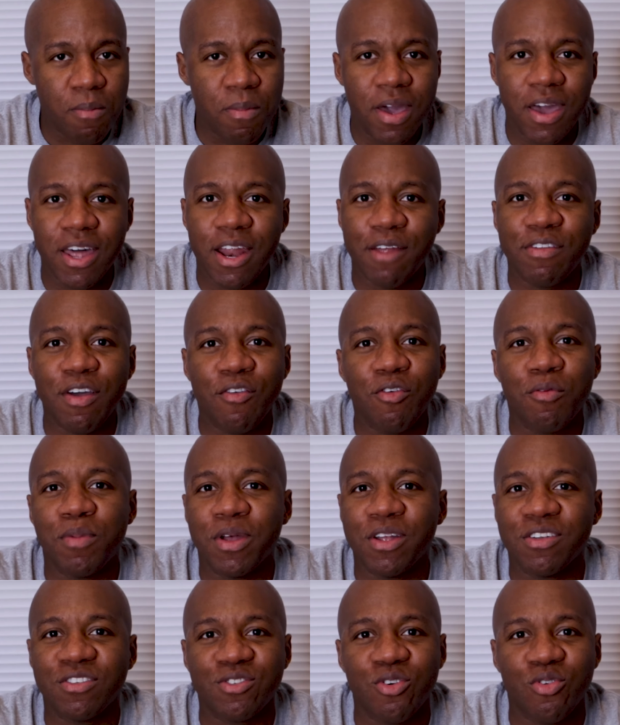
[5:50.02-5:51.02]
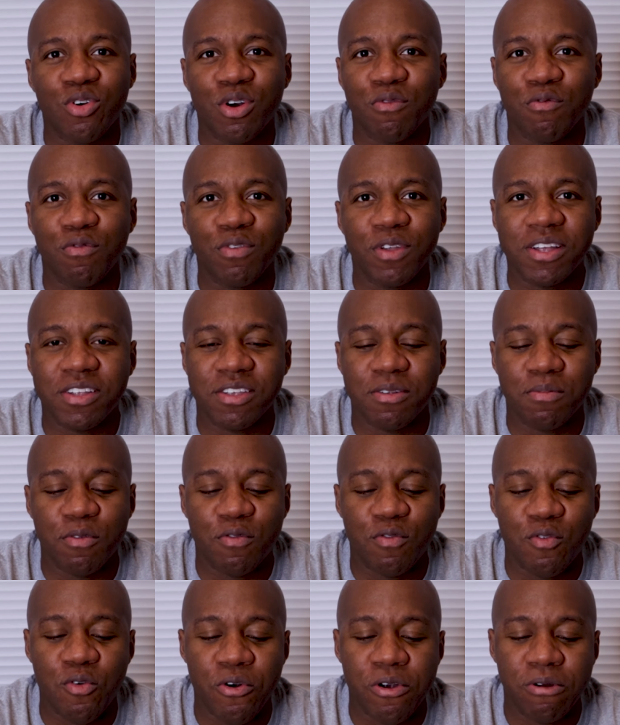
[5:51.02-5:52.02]
Man, I've never been so conflicted
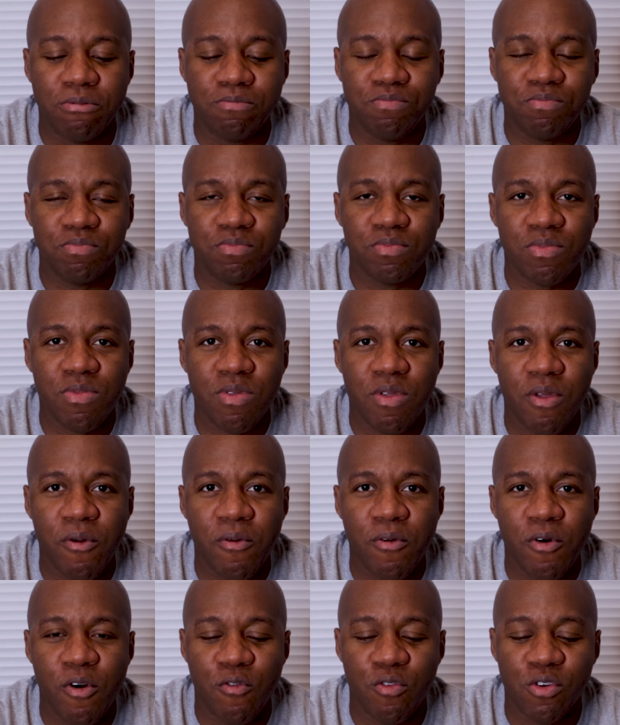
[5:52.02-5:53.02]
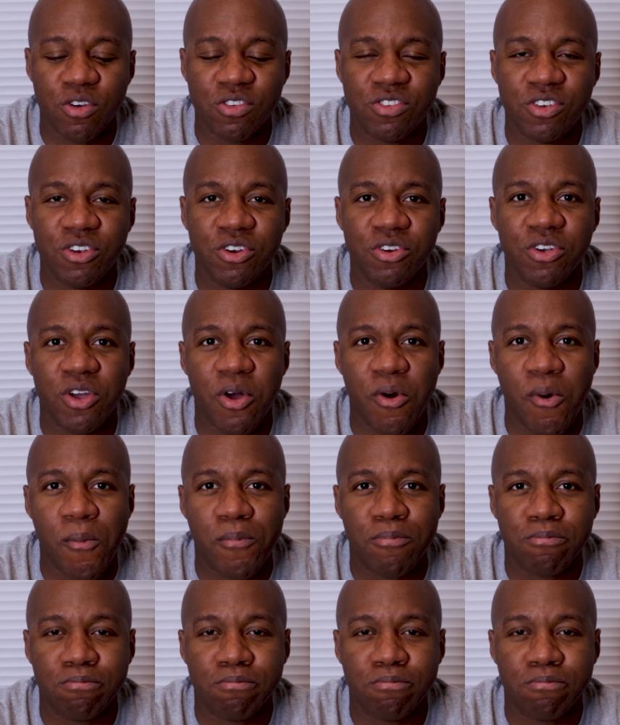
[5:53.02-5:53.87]
before over a cereal.